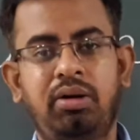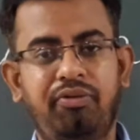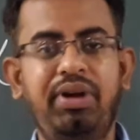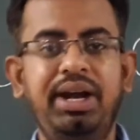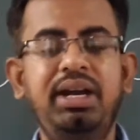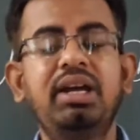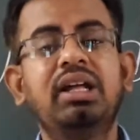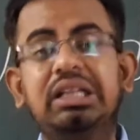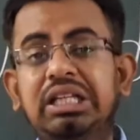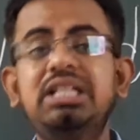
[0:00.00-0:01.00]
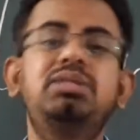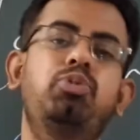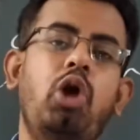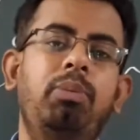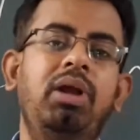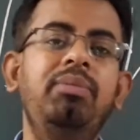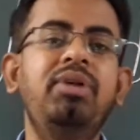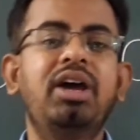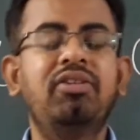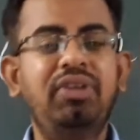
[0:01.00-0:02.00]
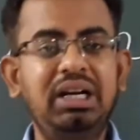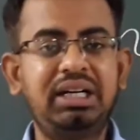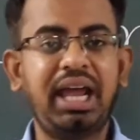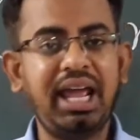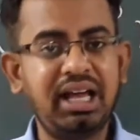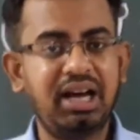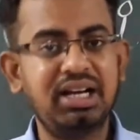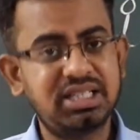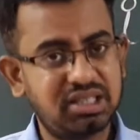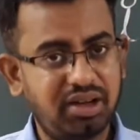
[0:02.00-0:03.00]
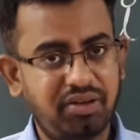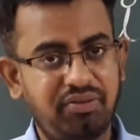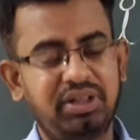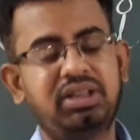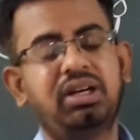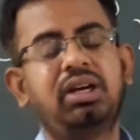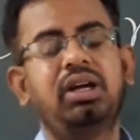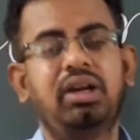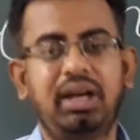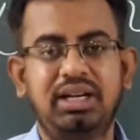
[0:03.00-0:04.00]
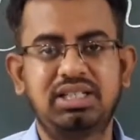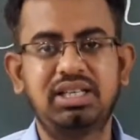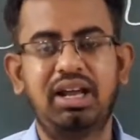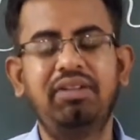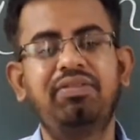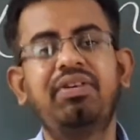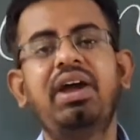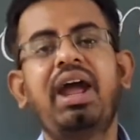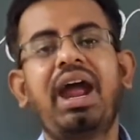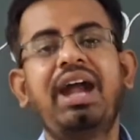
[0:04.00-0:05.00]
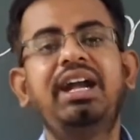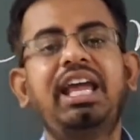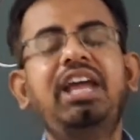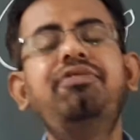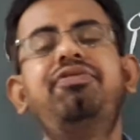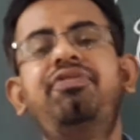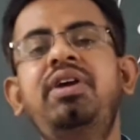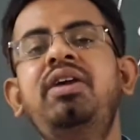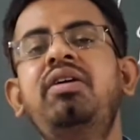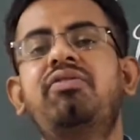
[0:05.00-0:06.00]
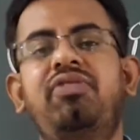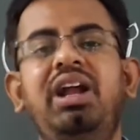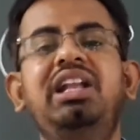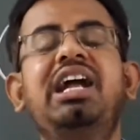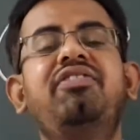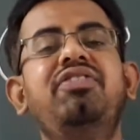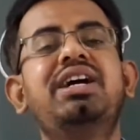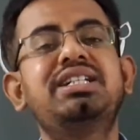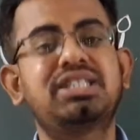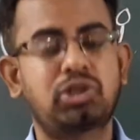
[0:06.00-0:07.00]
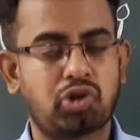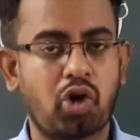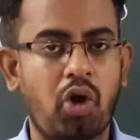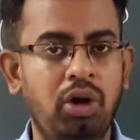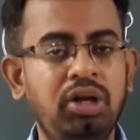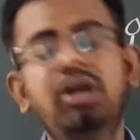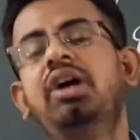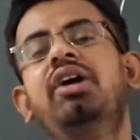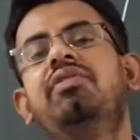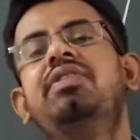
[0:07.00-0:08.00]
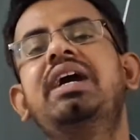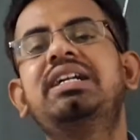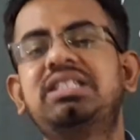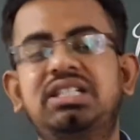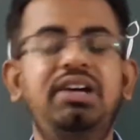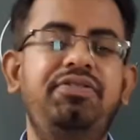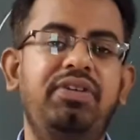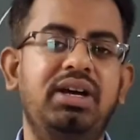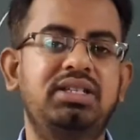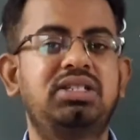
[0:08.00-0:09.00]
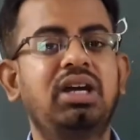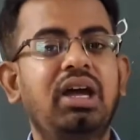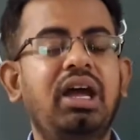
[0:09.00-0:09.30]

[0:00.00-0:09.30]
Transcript: wind, this problem will take us with itself, and if we feel that we are strong, we are steadfast,